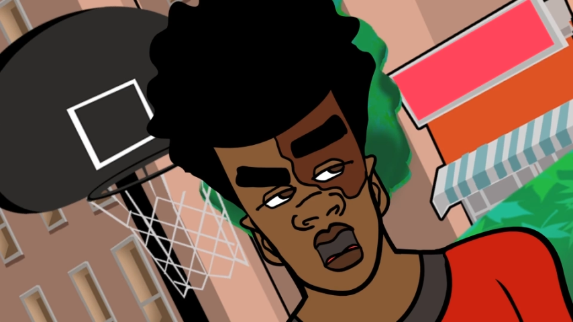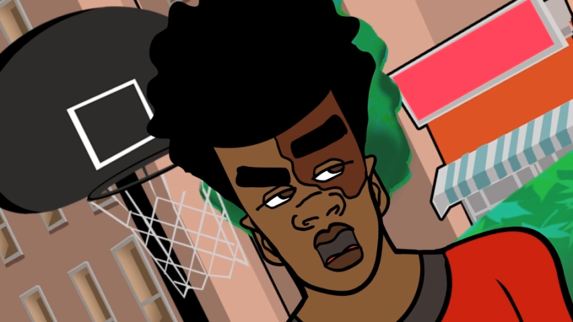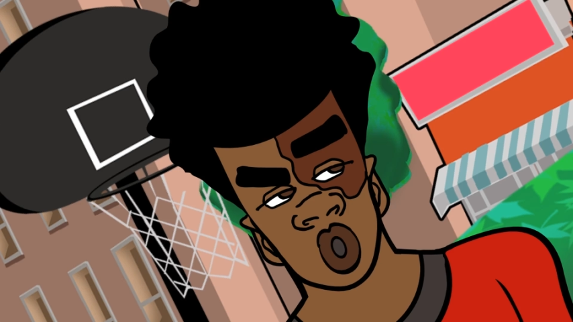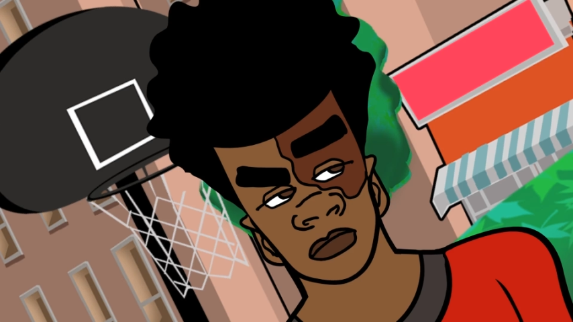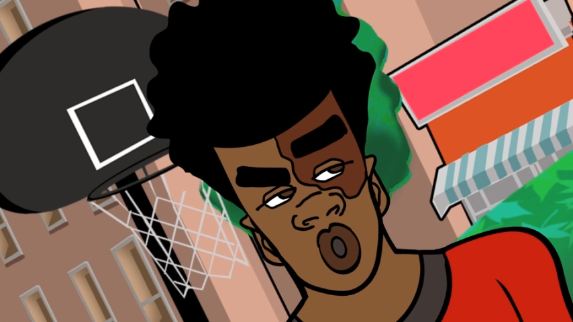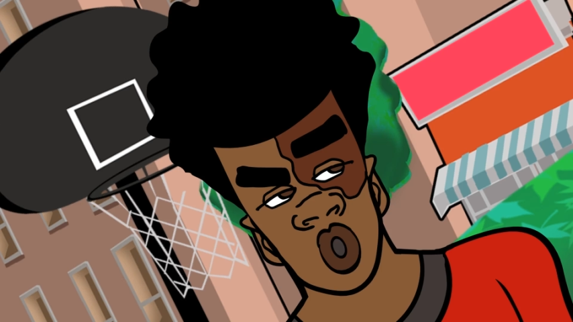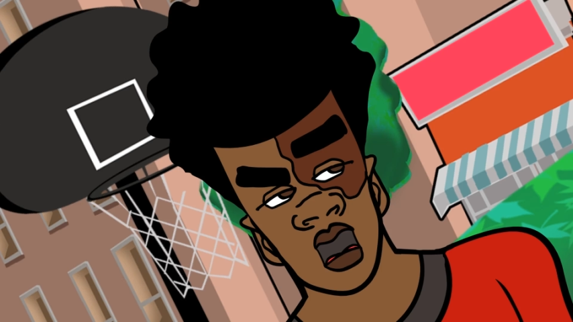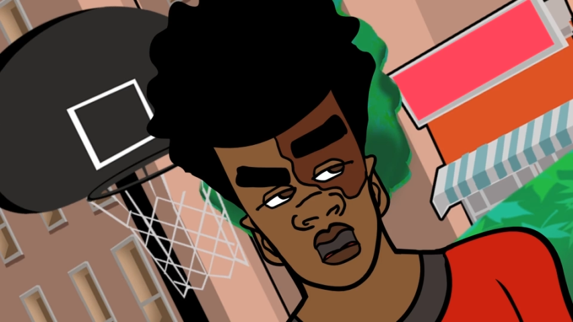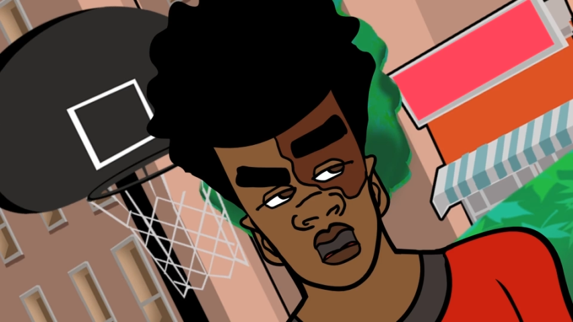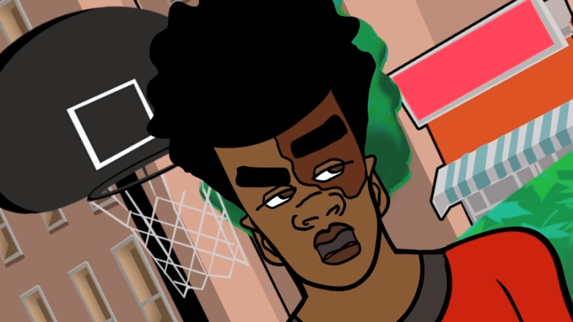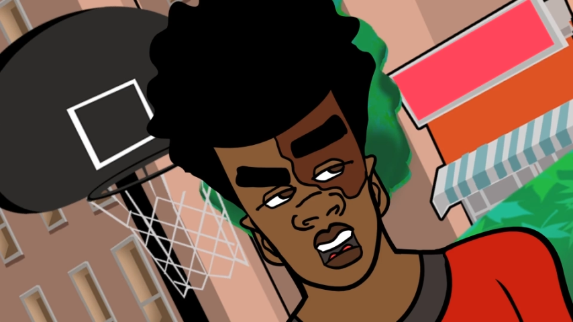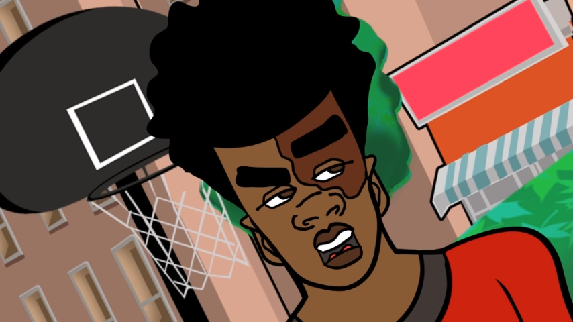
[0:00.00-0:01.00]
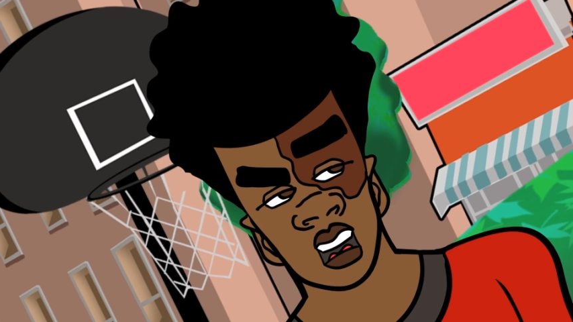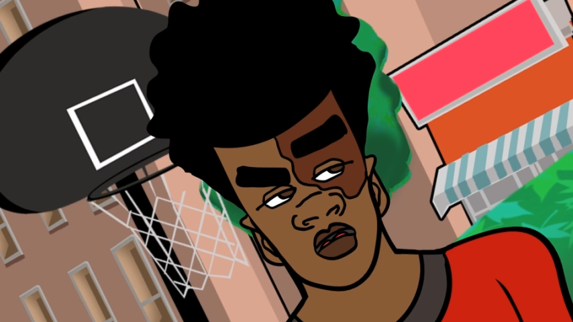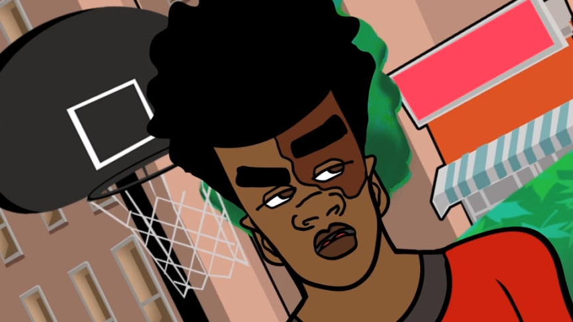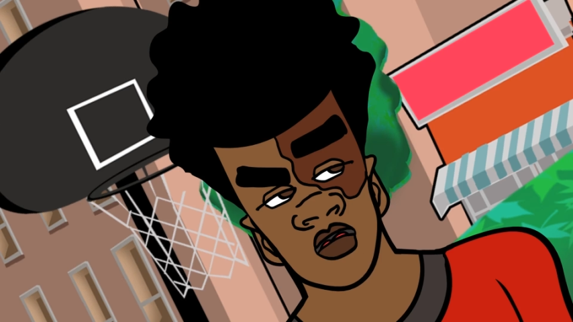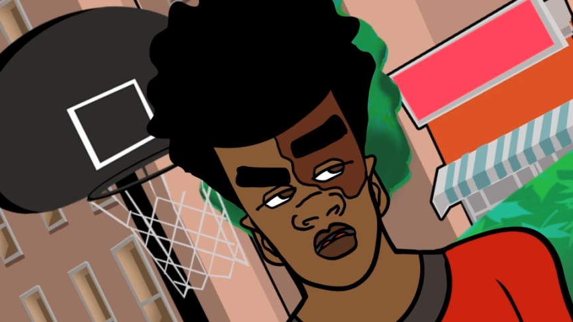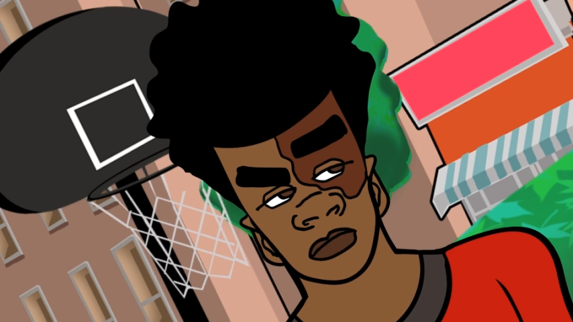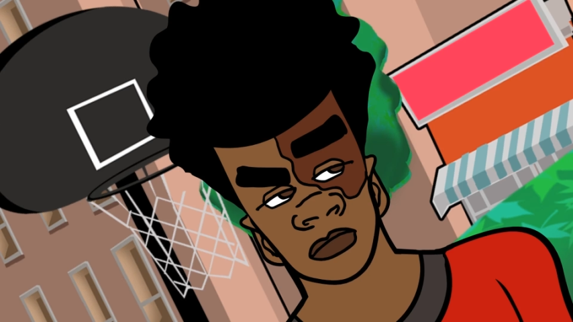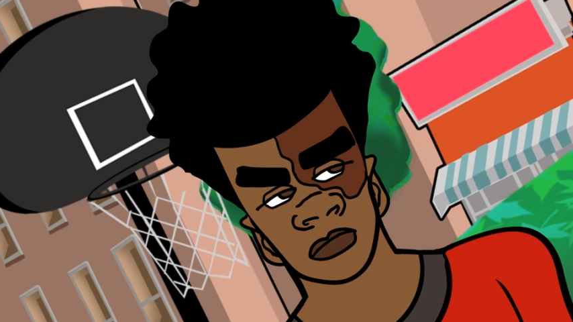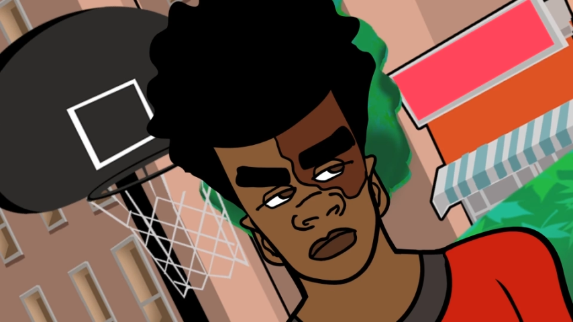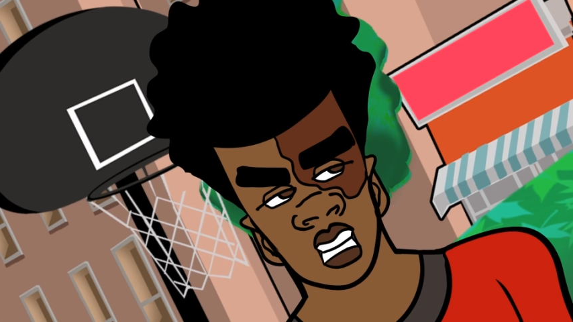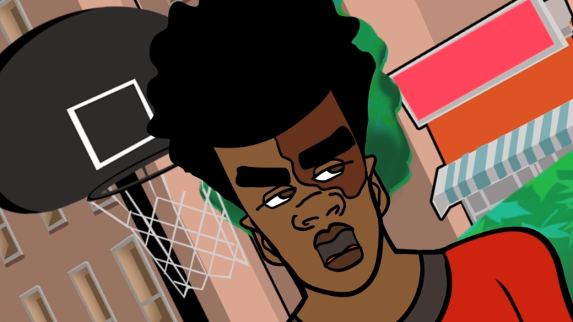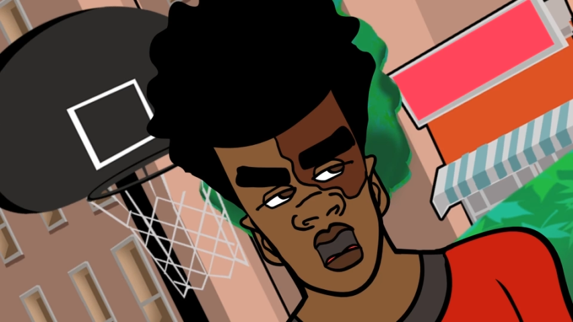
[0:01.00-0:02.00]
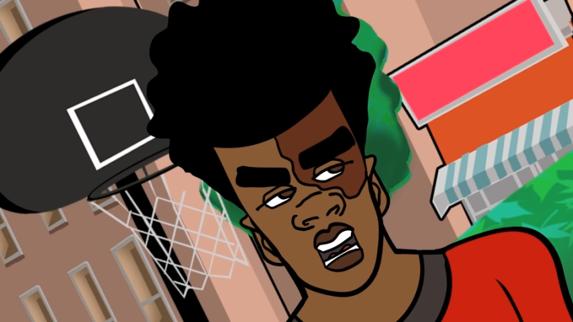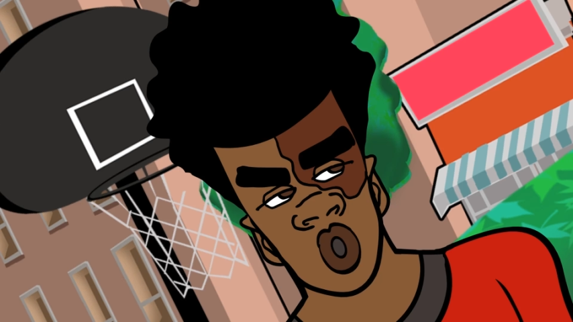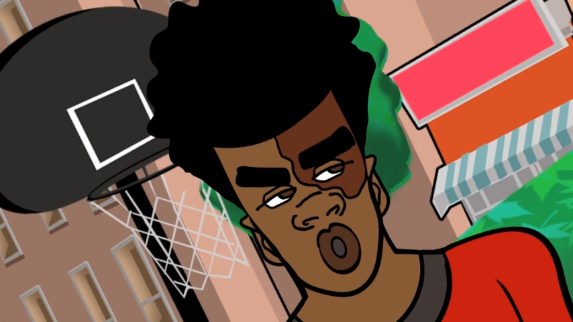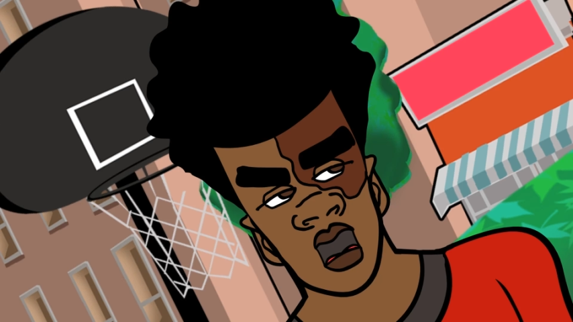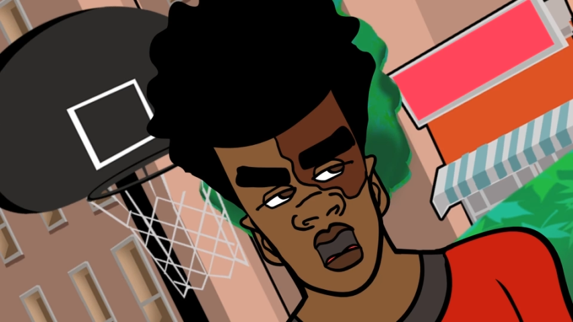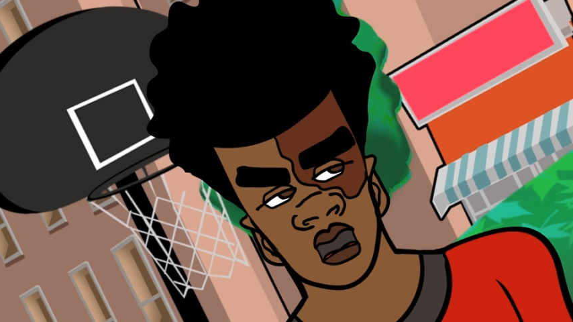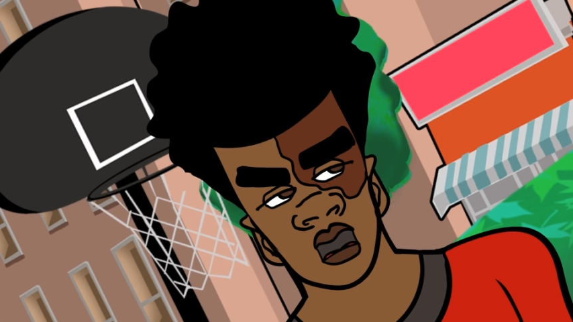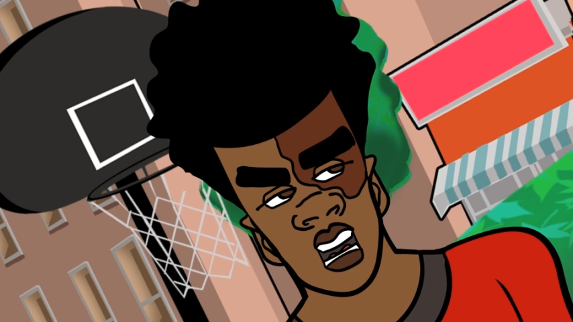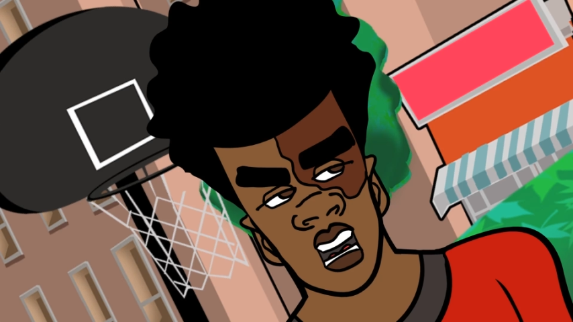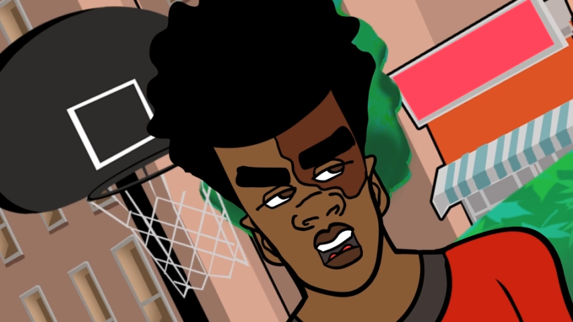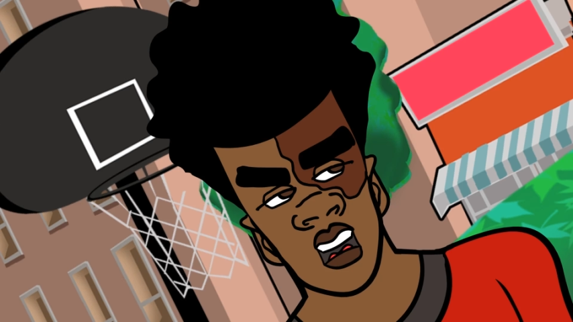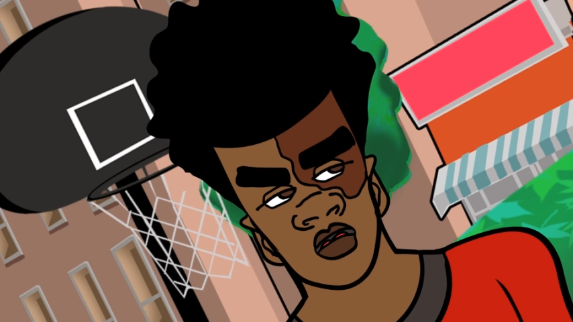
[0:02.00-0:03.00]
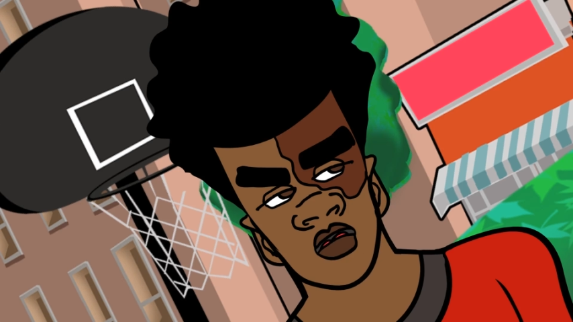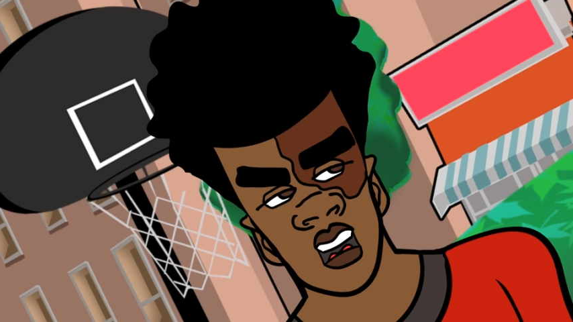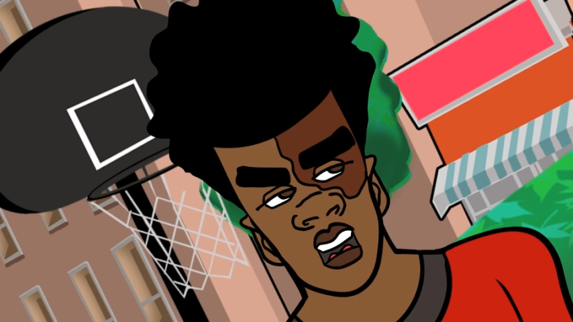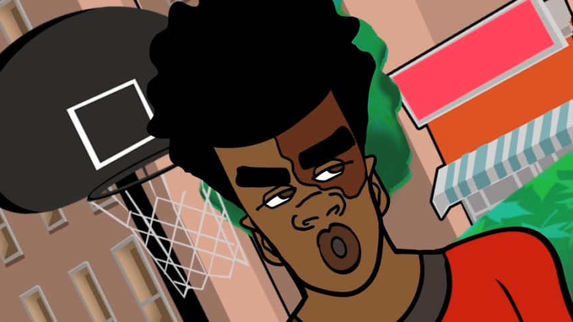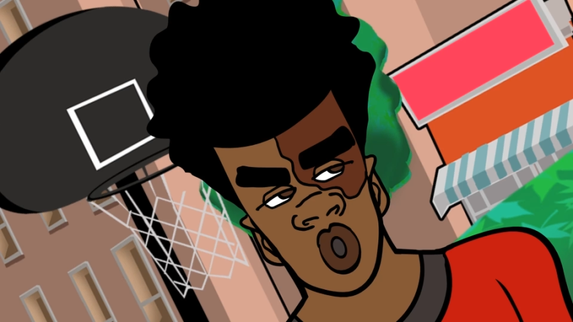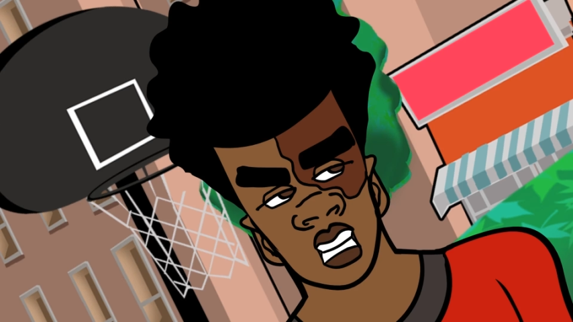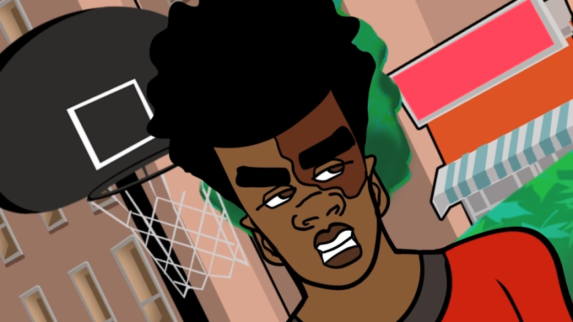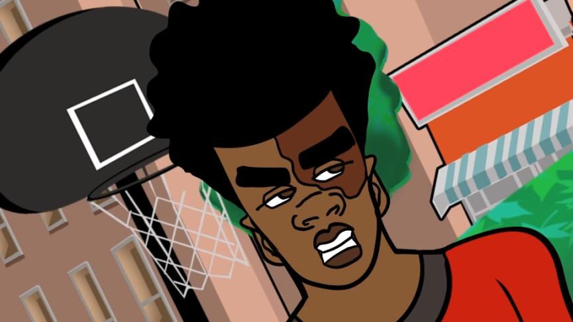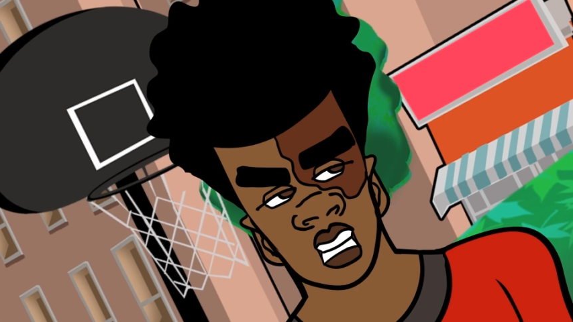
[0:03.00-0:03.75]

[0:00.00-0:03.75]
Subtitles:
[unreadable: no face in view]